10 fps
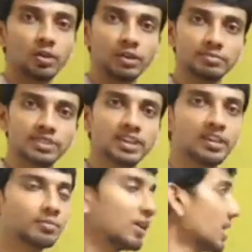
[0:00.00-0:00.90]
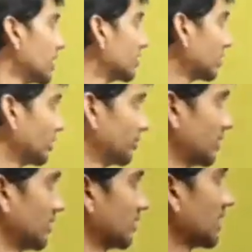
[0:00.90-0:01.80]
Nikodym theorem. So if
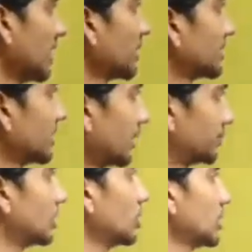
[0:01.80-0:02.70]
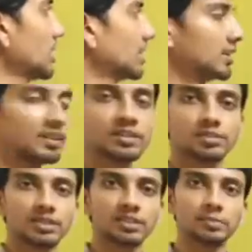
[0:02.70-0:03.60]
gamma is absolutely
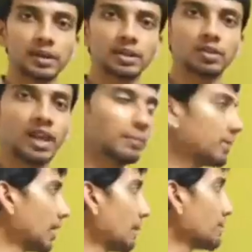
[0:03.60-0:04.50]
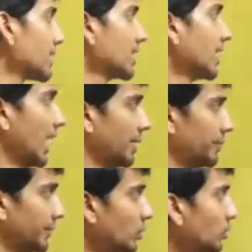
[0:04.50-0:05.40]
continuous with respect to lambda
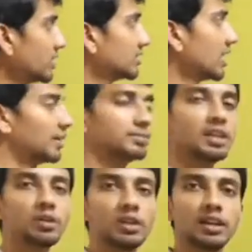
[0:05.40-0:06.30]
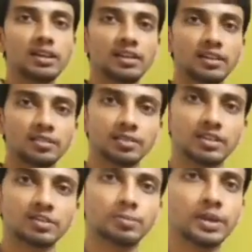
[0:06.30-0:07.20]
and mu is absolutely continuous
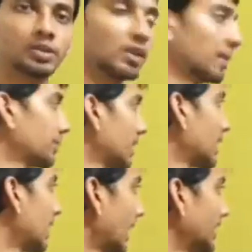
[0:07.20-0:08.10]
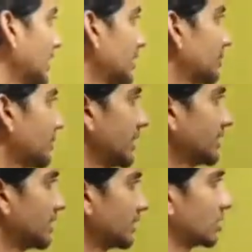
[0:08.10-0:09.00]
with respect to lambda, I can
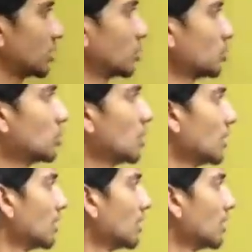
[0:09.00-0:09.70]
find two